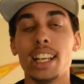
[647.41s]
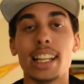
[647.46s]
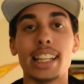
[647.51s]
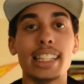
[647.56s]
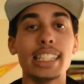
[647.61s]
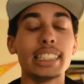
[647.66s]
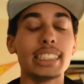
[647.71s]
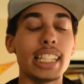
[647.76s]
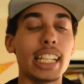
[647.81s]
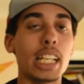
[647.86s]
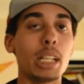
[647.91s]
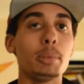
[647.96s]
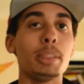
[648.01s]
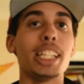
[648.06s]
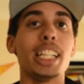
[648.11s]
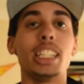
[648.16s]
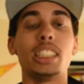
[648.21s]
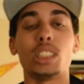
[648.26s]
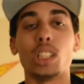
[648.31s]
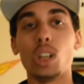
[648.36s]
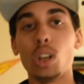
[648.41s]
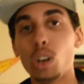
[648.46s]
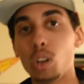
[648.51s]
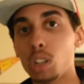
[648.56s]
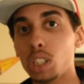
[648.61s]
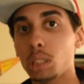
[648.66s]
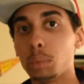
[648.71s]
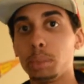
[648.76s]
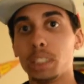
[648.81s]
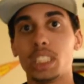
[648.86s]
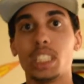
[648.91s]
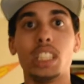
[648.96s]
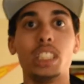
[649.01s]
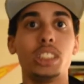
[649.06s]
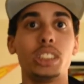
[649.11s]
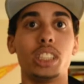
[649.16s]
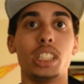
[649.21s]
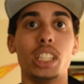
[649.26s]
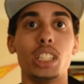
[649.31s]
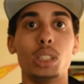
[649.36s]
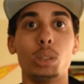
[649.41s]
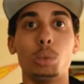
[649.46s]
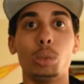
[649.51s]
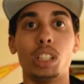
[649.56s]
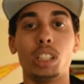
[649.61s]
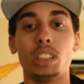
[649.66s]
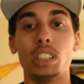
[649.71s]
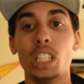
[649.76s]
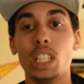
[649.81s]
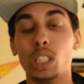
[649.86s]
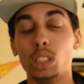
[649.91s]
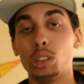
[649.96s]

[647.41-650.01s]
This anime has all the potential in the world